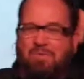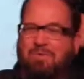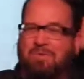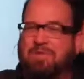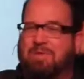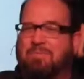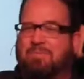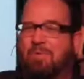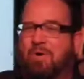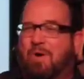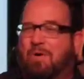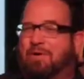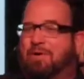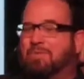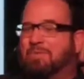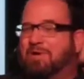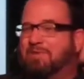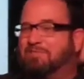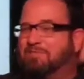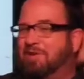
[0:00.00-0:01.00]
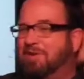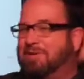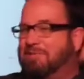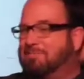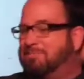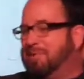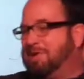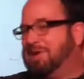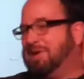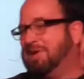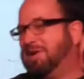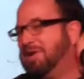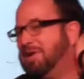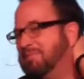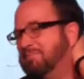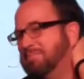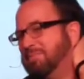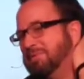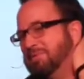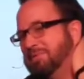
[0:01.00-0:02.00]
don't want them walking away feeling beat
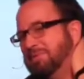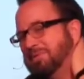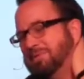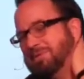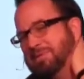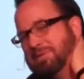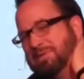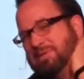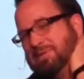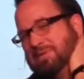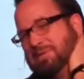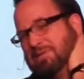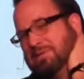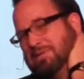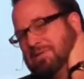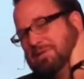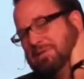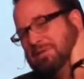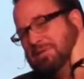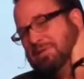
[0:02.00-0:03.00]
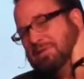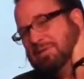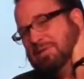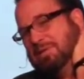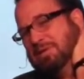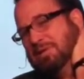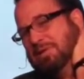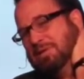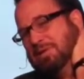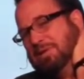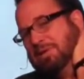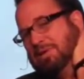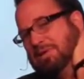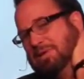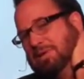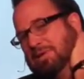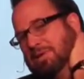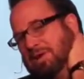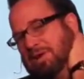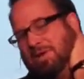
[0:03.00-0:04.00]
up. Amen. That's
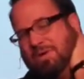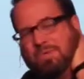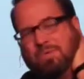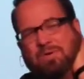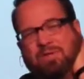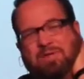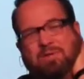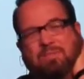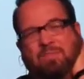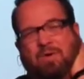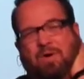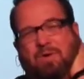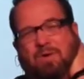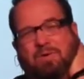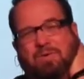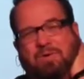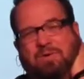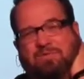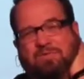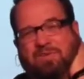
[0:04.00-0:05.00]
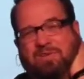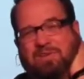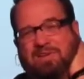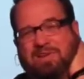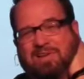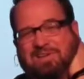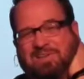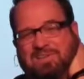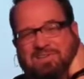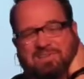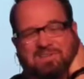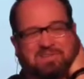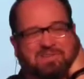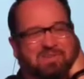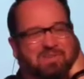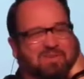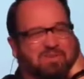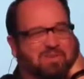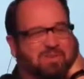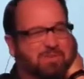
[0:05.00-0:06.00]
right. I don't want them walking away feeling like, good
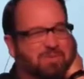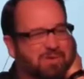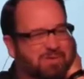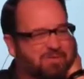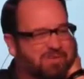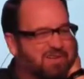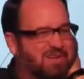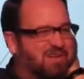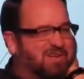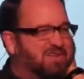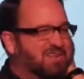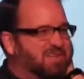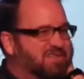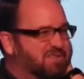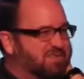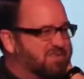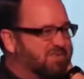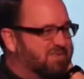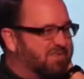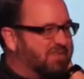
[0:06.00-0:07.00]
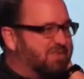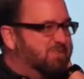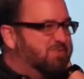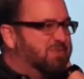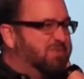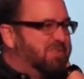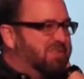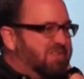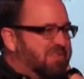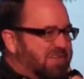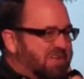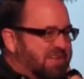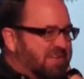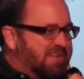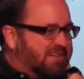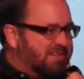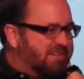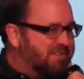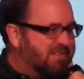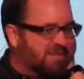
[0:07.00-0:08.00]
Lord, whatever God he serves, I don't want none of
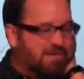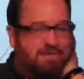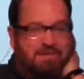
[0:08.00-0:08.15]
that.